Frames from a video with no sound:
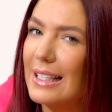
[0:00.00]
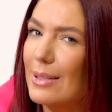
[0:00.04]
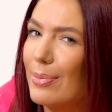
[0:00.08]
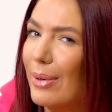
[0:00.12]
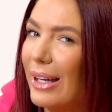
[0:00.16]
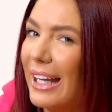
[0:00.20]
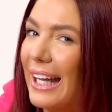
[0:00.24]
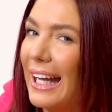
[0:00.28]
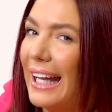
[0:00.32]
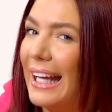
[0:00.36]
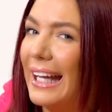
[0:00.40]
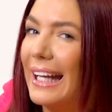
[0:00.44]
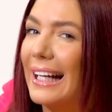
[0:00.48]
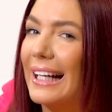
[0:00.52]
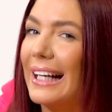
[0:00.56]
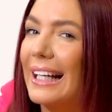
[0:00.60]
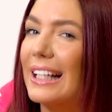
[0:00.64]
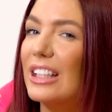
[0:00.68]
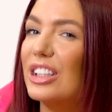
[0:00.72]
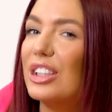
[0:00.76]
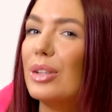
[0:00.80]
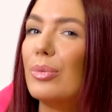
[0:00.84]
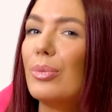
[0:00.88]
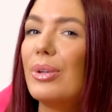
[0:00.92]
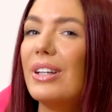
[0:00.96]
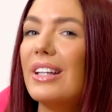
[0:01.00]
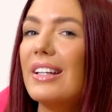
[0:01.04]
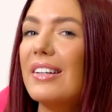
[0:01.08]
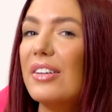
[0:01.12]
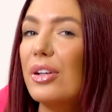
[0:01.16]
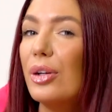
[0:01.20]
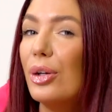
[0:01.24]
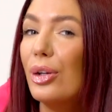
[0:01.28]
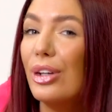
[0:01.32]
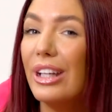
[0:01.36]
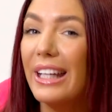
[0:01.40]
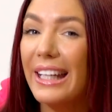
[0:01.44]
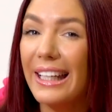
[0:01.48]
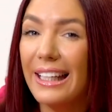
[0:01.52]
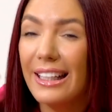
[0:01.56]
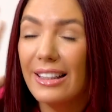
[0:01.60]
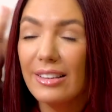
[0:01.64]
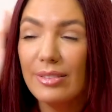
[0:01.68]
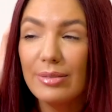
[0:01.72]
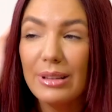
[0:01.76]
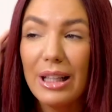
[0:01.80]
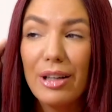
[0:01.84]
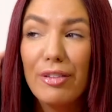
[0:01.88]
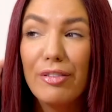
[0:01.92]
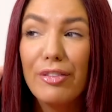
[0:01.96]
my hair clashing with this hoodie?
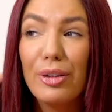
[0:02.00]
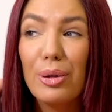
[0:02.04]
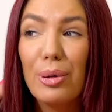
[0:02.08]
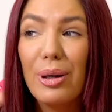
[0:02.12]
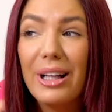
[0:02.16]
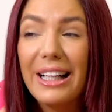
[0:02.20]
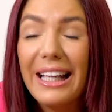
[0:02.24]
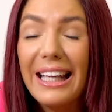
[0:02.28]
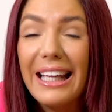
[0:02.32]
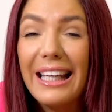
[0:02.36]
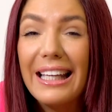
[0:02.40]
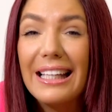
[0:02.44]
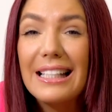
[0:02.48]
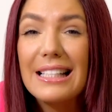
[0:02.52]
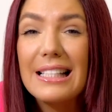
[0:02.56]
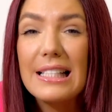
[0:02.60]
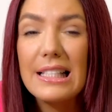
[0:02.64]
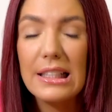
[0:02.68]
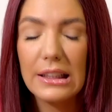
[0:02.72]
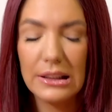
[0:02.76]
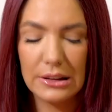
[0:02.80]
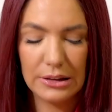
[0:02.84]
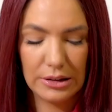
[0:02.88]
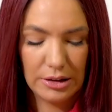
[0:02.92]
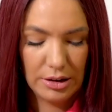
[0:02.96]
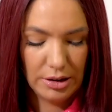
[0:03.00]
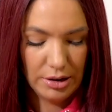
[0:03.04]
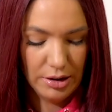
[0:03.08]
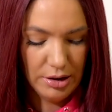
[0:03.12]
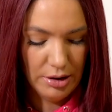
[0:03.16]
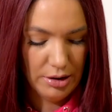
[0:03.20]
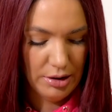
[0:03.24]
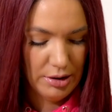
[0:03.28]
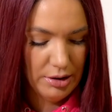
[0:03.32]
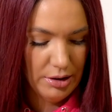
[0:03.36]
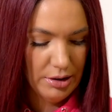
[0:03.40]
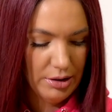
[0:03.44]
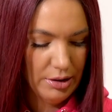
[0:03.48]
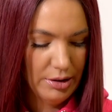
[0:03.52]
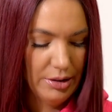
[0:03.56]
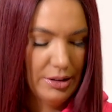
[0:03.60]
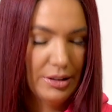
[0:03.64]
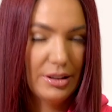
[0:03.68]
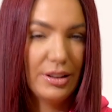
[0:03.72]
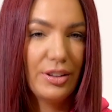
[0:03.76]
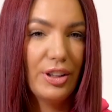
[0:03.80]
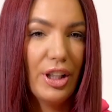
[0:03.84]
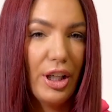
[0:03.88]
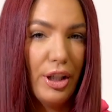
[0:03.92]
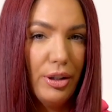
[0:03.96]
I feel like it is.
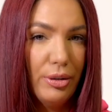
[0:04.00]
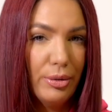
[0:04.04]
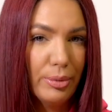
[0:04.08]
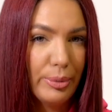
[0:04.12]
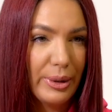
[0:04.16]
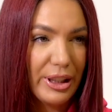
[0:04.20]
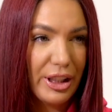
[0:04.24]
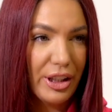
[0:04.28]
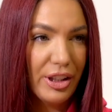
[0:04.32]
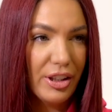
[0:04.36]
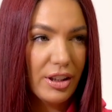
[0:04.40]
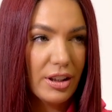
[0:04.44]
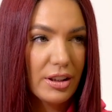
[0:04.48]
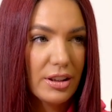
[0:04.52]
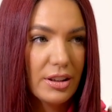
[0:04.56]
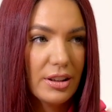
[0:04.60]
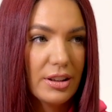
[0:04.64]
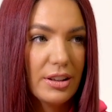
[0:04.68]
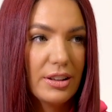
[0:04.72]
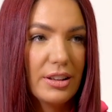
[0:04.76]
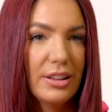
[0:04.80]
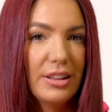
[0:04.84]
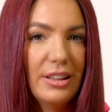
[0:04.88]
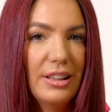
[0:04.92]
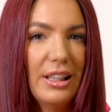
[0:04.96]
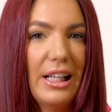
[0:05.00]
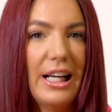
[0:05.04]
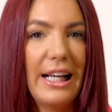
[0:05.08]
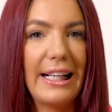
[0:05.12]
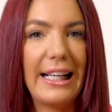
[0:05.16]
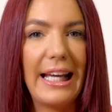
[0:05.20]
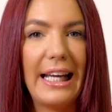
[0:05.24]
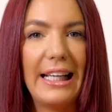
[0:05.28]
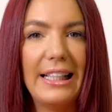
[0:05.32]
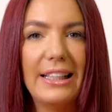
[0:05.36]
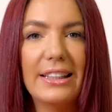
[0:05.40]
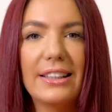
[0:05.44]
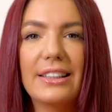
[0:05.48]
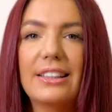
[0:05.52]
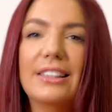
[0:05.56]
No? We're good? Okay.